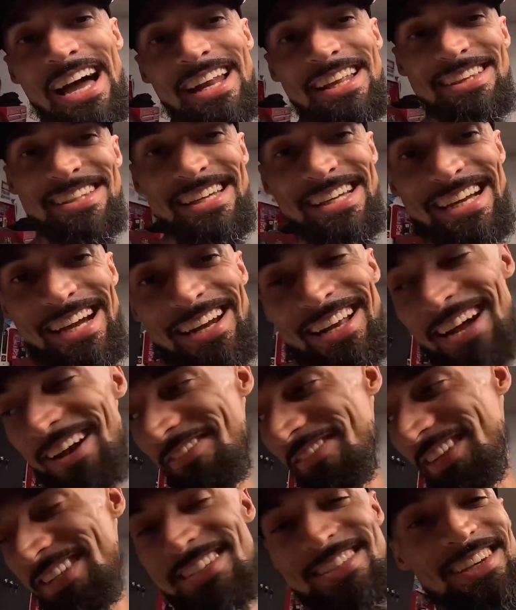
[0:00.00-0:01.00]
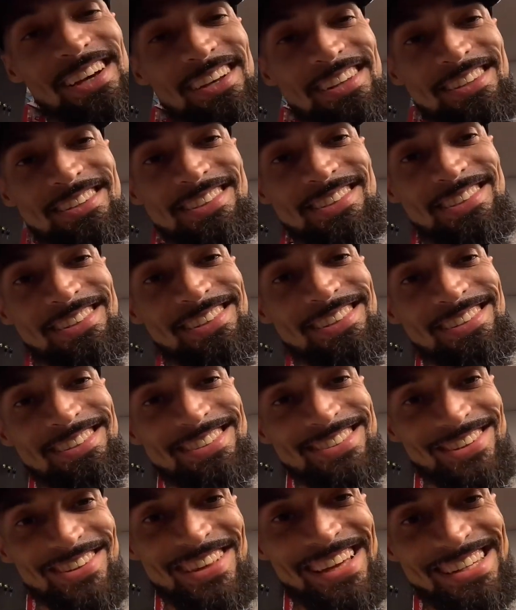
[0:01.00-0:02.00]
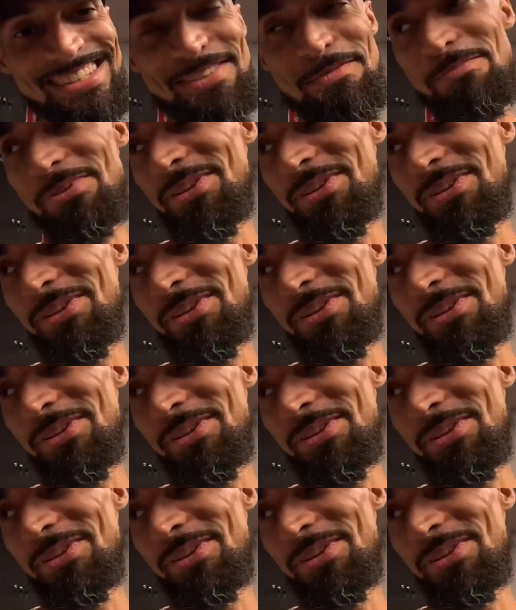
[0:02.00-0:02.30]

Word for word: I didn't think I'd have the silencer, so that's a